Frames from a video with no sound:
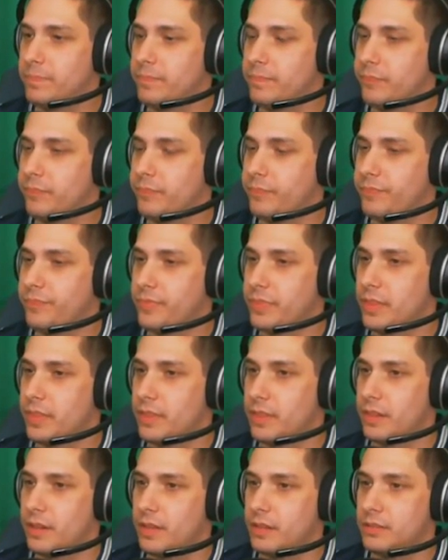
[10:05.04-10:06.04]
All right.
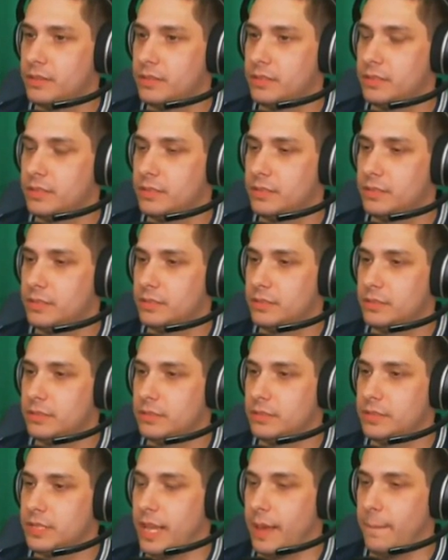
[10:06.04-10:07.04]
I bet first?
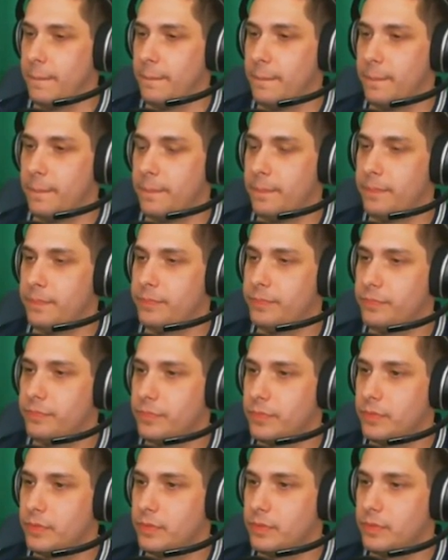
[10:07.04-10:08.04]
Yep. I'll
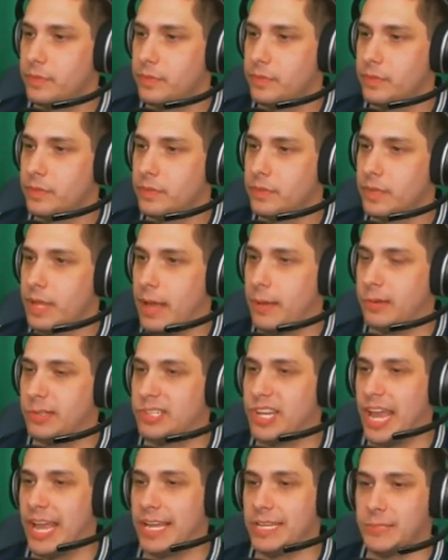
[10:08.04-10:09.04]
check. I
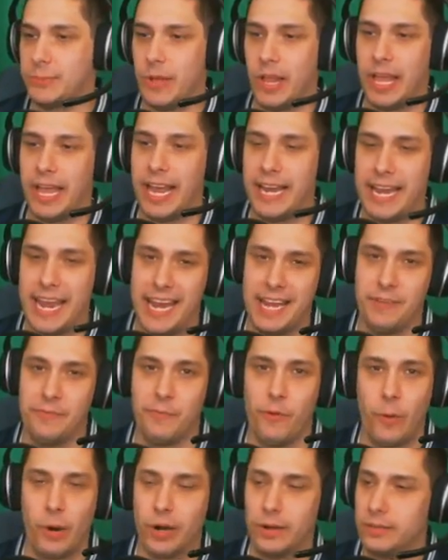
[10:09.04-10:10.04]
will check as well. I got an
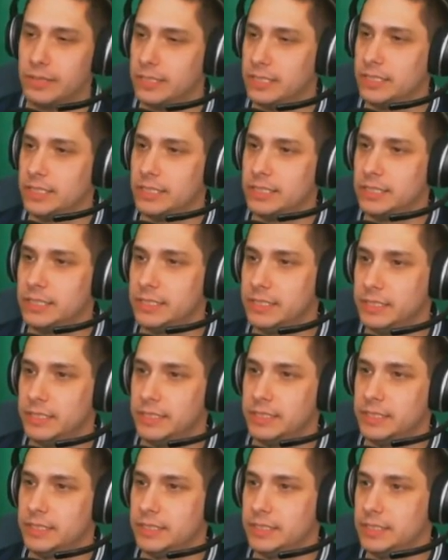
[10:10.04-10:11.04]
eighty-four. Uh, I got
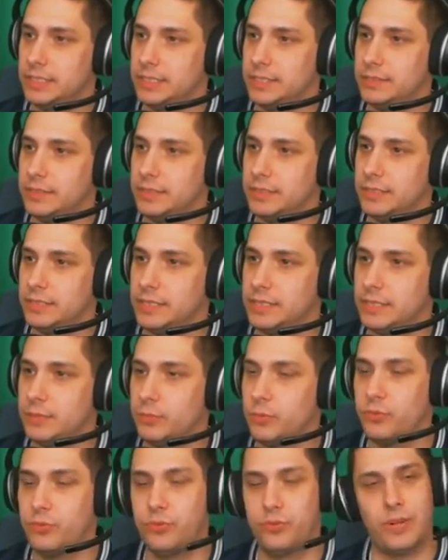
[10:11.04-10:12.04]
an eighty-one. You win.
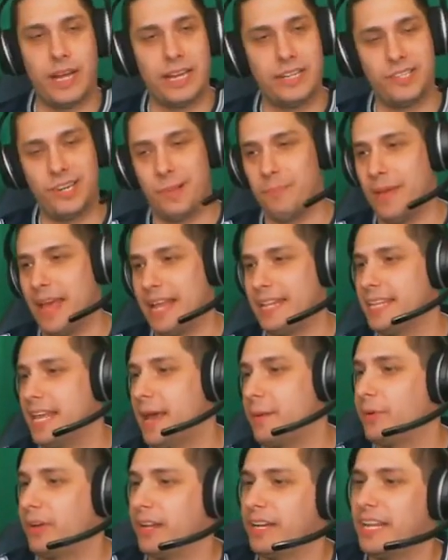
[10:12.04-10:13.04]
I should have bet
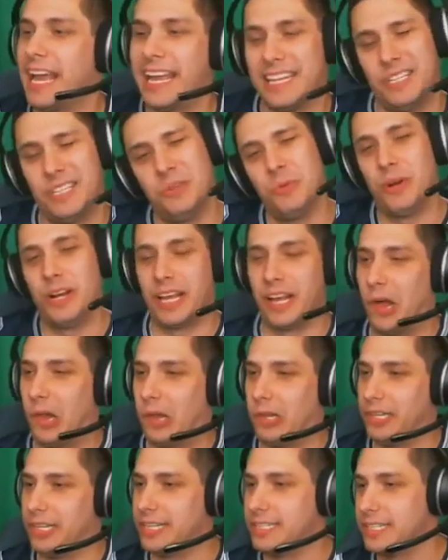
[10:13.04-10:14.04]
that, but I get you wouldn't have
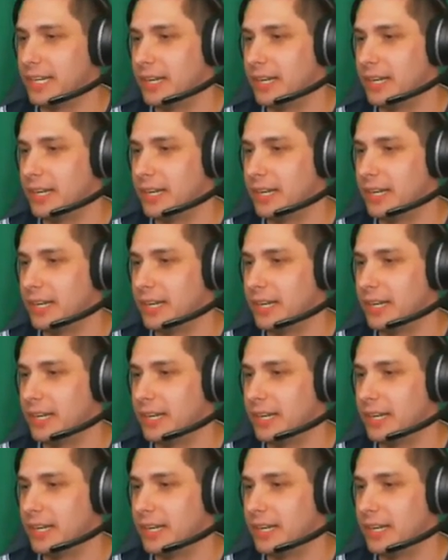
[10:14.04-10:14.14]
called it.